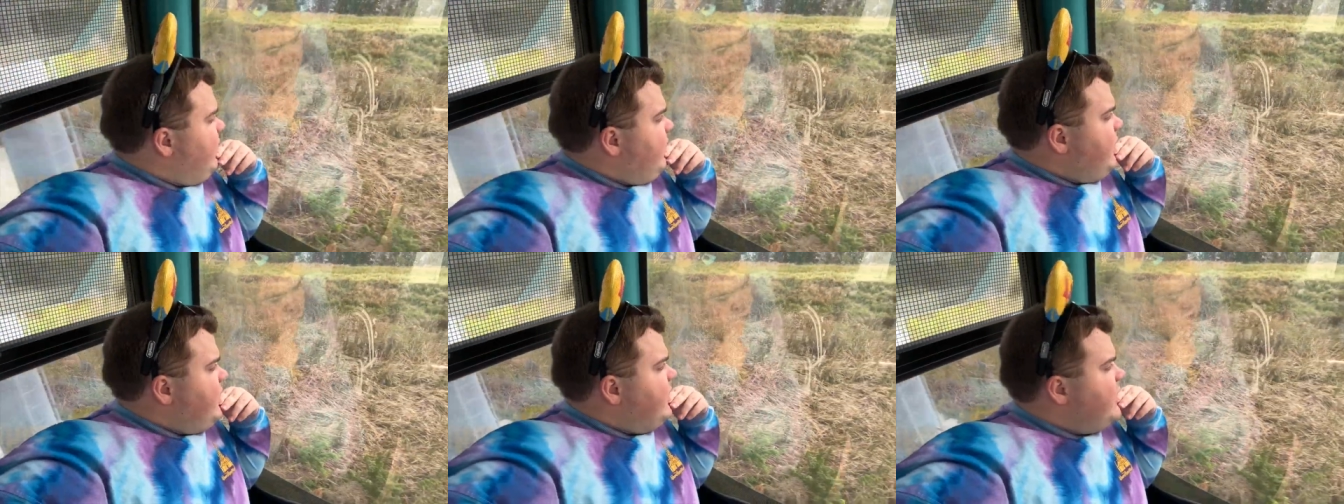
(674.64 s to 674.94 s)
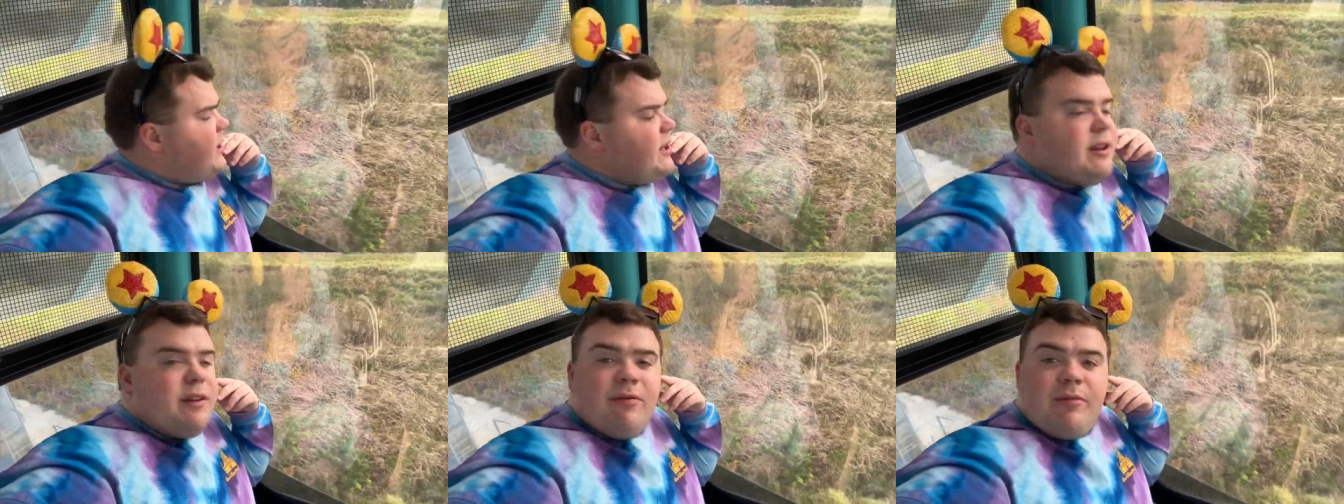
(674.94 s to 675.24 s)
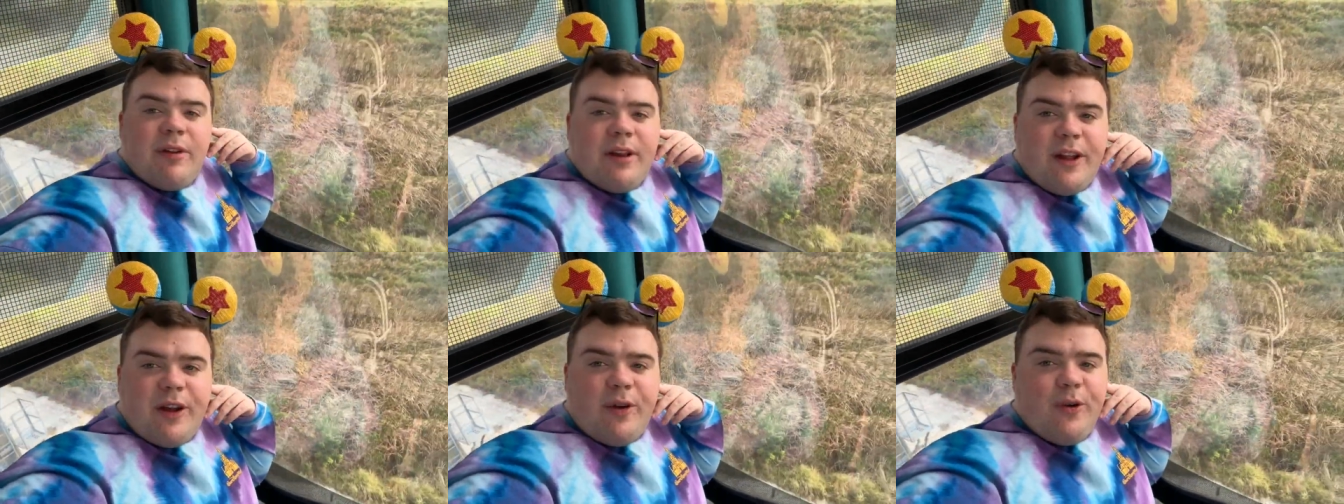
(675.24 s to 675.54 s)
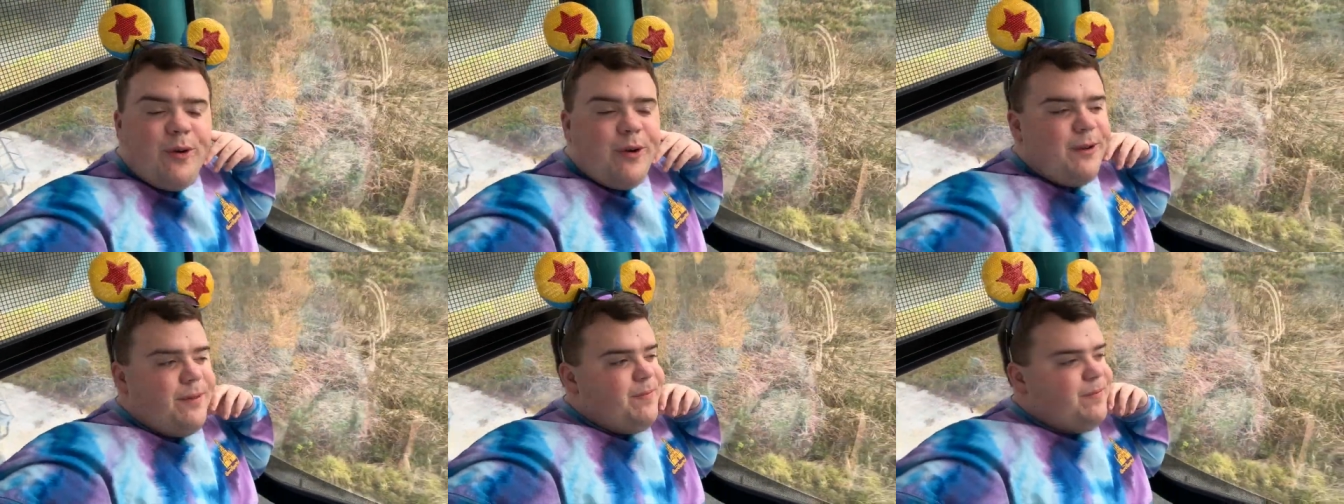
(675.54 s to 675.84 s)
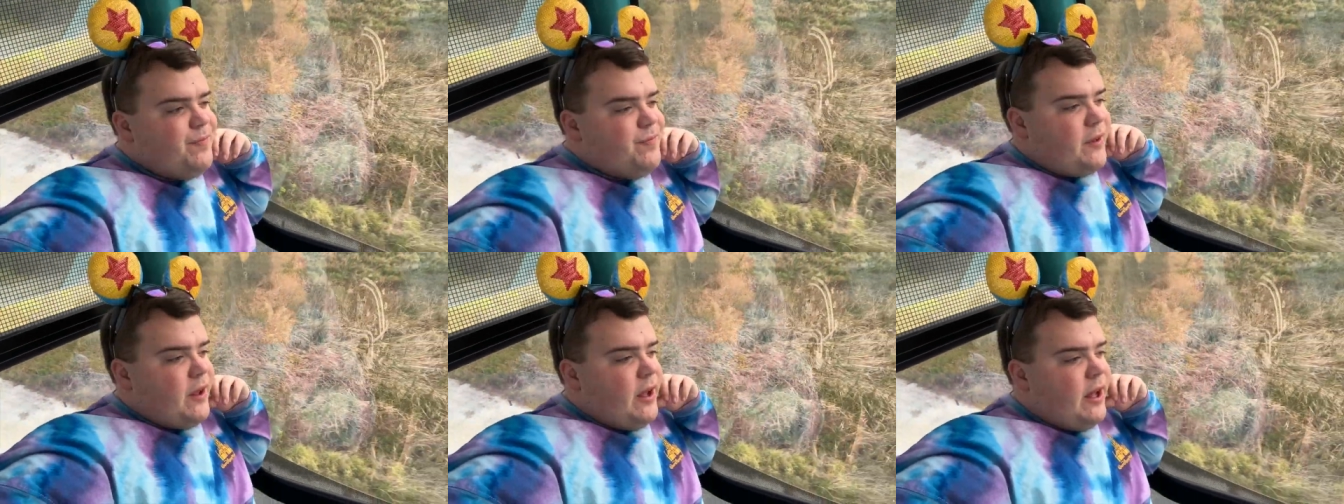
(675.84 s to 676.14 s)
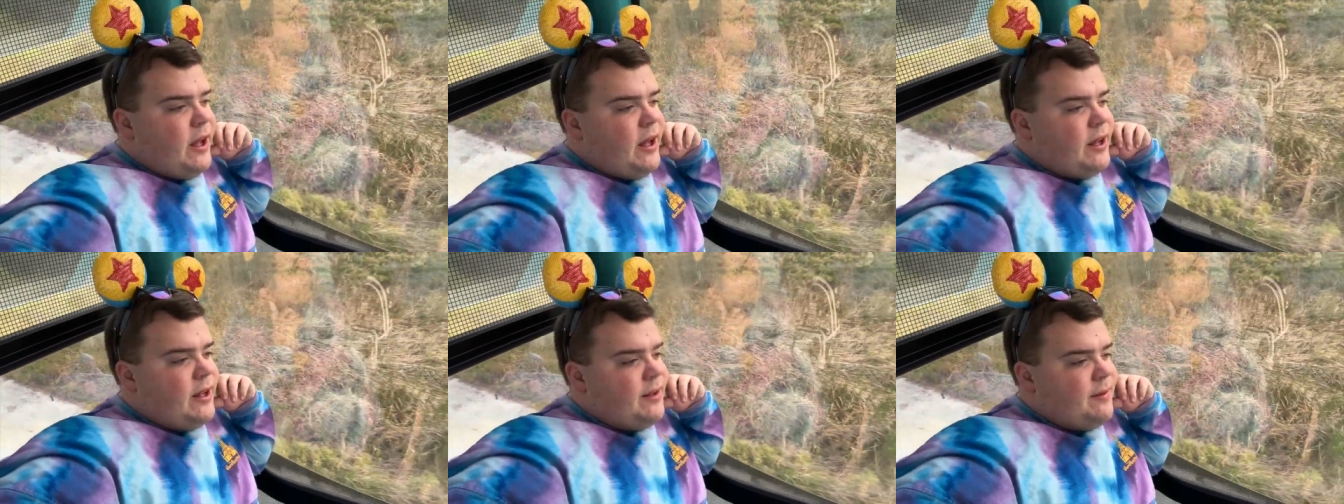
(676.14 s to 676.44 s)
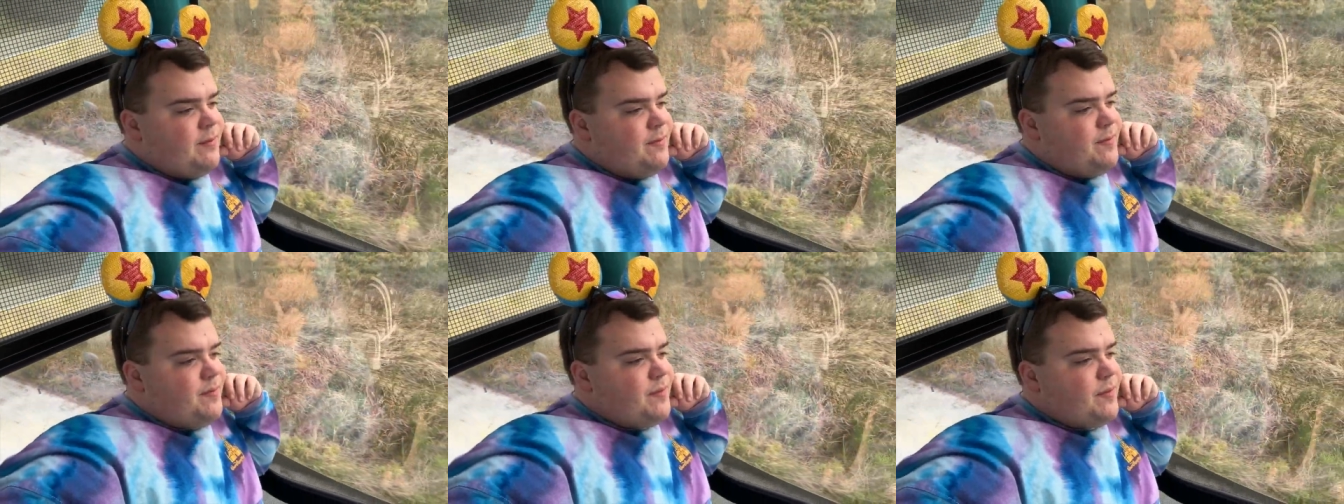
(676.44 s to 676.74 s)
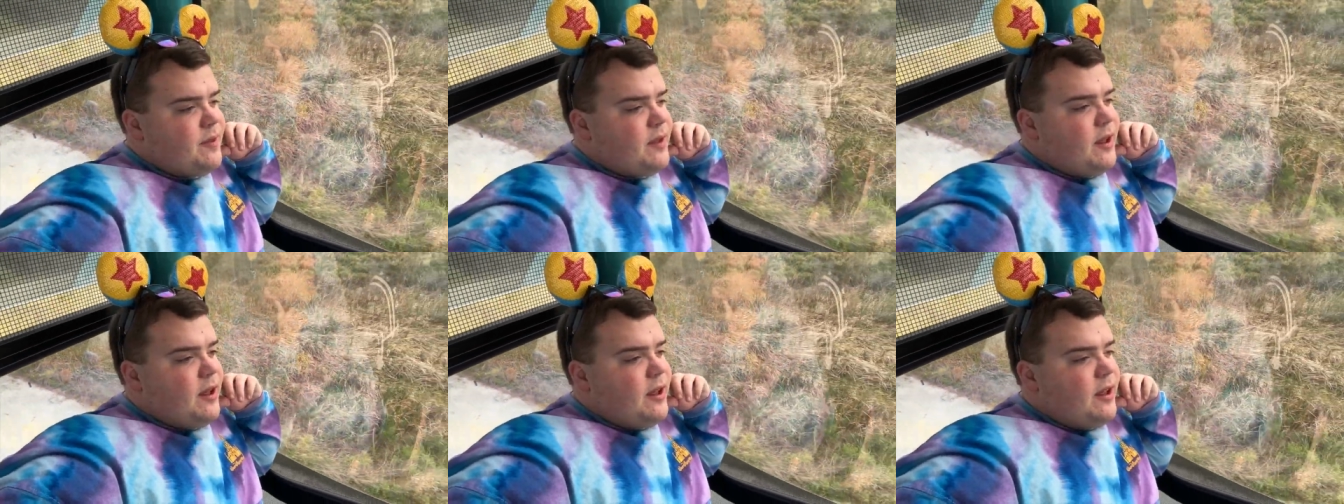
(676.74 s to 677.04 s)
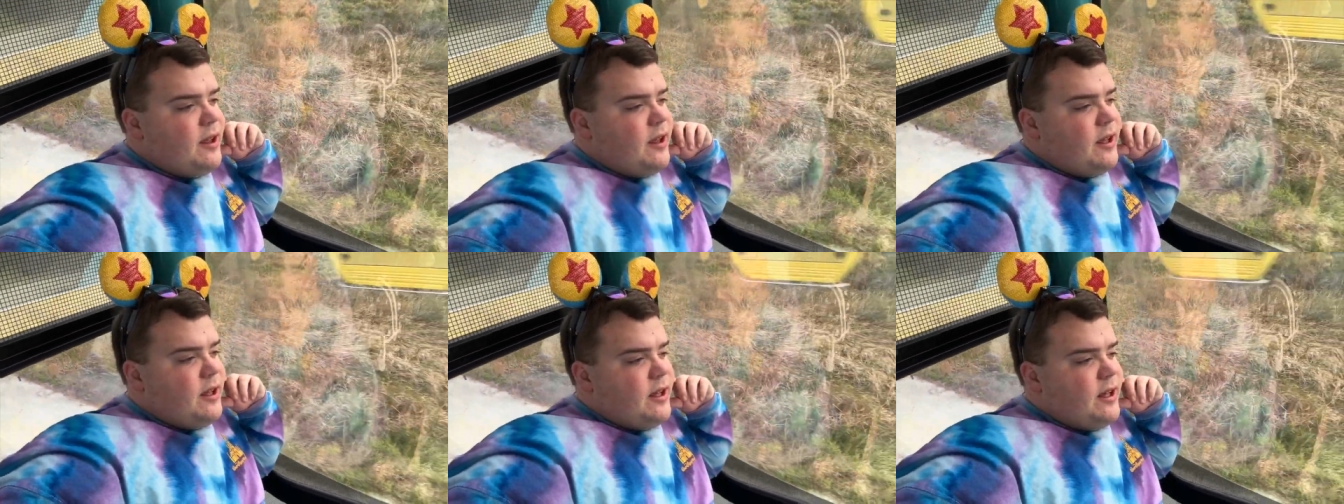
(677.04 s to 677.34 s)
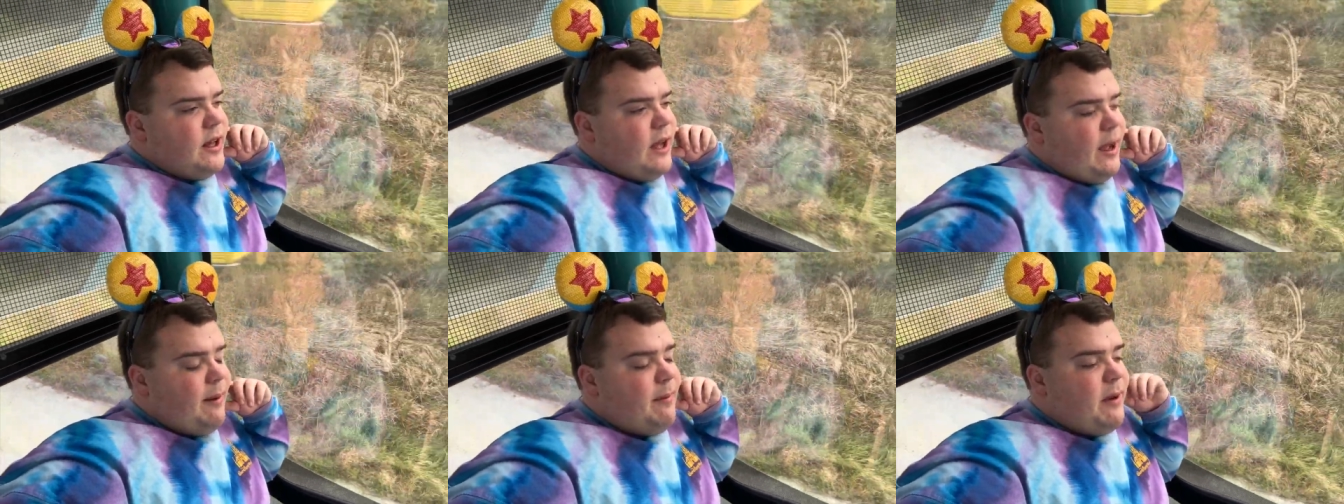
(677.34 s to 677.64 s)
This is really cool. I'm